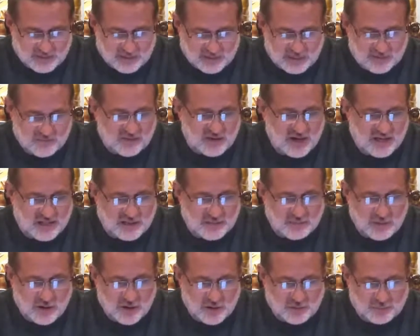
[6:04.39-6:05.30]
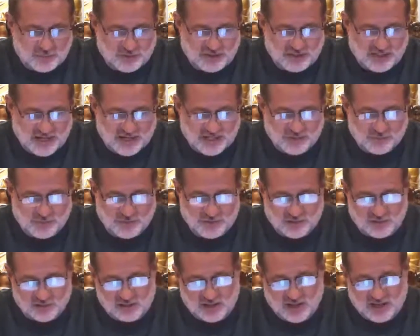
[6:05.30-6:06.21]
Even as a mother protects with
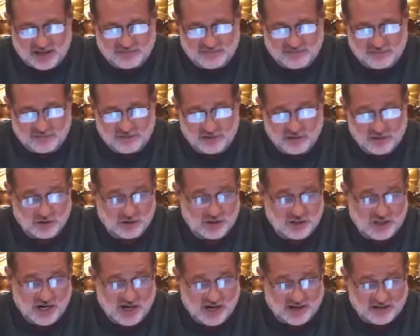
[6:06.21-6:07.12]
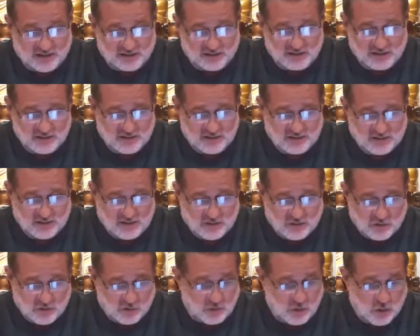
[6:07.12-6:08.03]
her life her child,
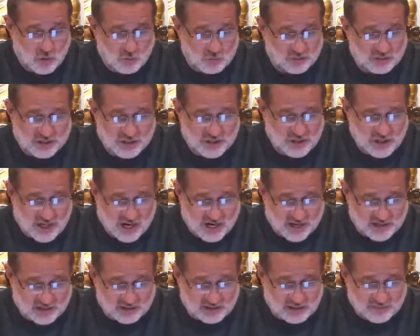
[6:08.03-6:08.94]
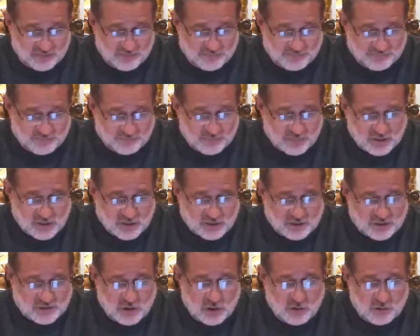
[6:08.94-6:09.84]
her only child,
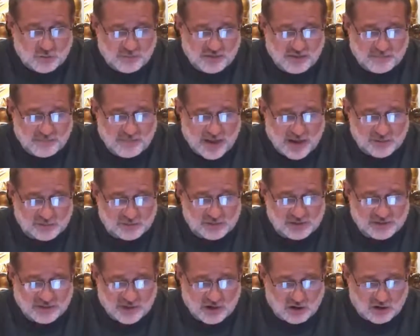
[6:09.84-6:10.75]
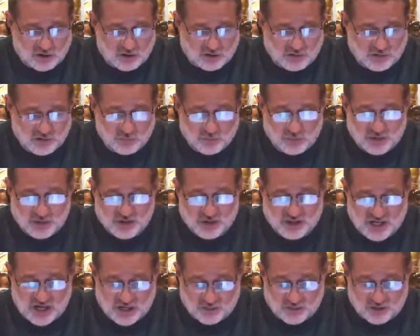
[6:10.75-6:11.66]
so with a boundless heart should one
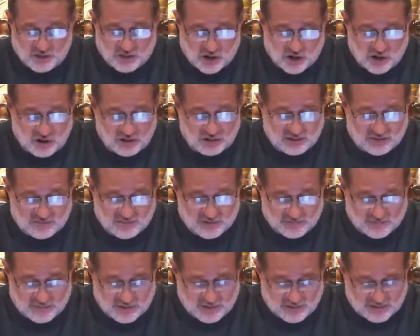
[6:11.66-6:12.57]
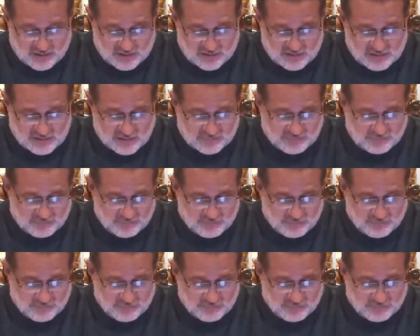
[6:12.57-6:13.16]
cherish all living beings,